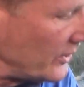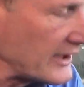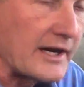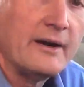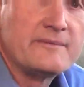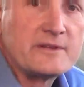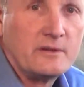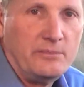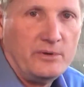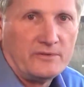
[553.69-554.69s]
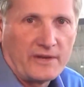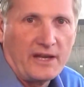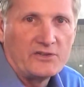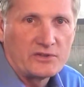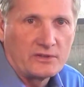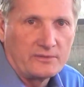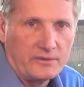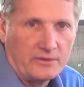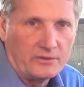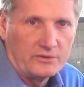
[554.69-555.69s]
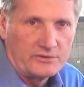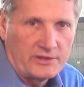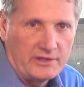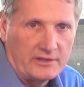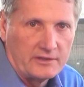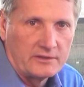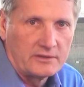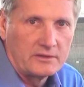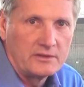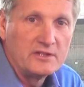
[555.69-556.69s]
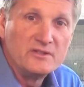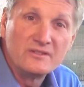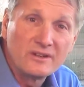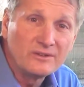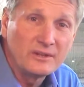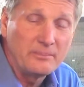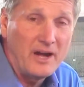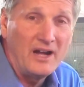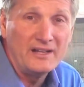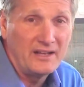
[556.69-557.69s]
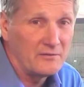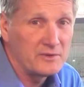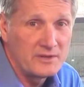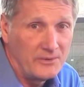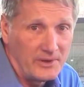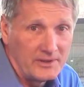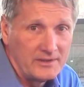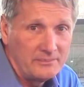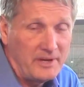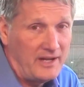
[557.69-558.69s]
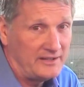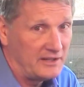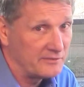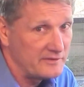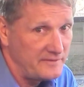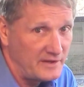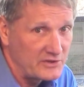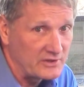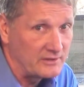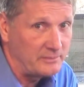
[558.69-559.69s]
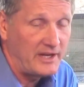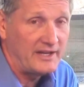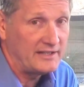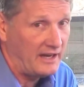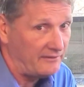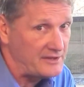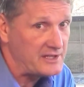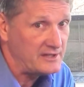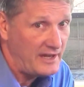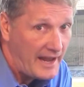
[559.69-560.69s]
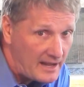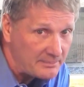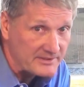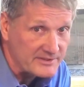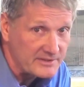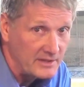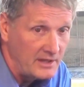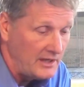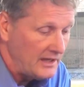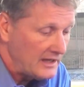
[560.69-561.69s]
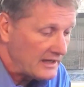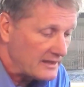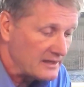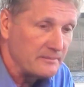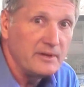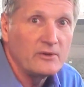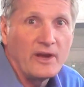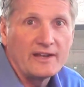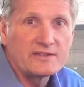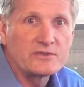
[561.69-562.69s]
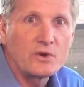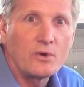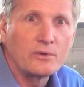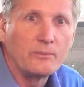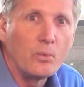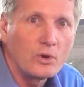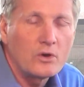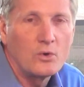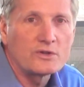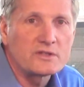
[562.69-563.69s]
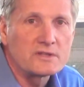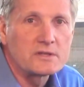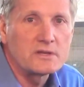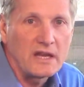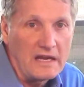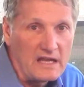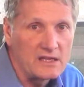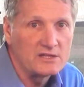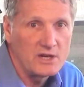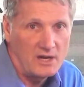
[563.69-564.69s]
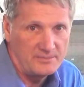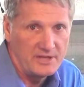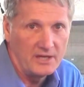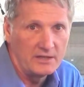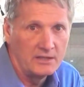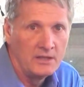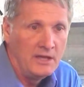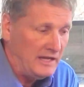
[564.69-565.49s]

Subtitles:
when it comes to the beautification of your skin, did you know that behind every door, behind every function, behind everything that happens, the amino acids are the workhorses that get the job done?